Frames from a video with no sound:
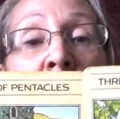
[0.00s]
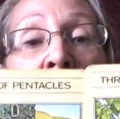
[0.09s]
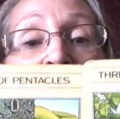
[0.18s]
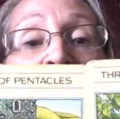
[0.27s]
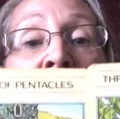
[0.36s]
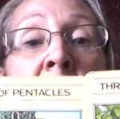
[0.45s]
where
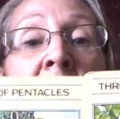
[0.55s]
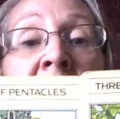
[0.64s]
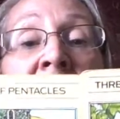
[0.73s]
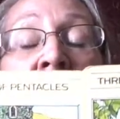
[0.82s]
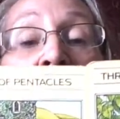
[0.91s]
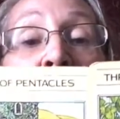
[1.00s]
he now
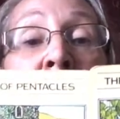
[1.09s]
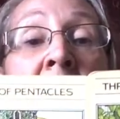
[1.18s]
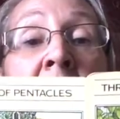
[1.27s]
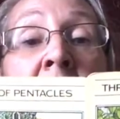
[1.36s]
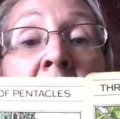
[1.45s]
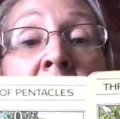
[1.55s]
has
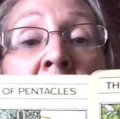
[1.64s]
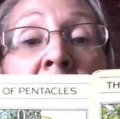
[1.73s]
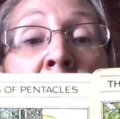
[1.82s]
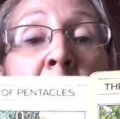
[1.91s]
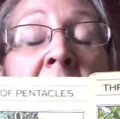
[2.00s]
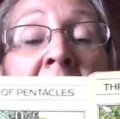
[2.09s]
everything that he
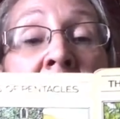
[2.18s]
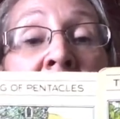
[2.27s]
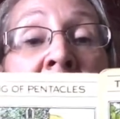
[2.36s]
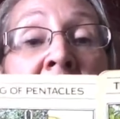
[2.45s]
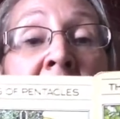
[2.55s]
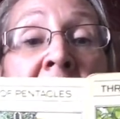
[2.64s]
believes
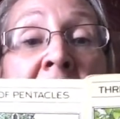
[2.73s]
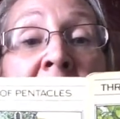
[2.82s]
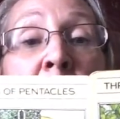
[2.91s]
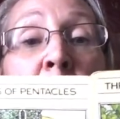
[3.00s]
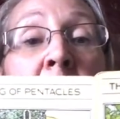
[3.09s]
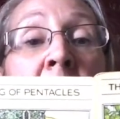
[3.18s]
he needs,
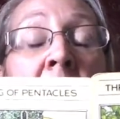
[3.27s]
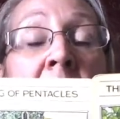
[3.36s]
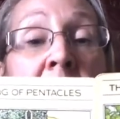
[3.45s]
but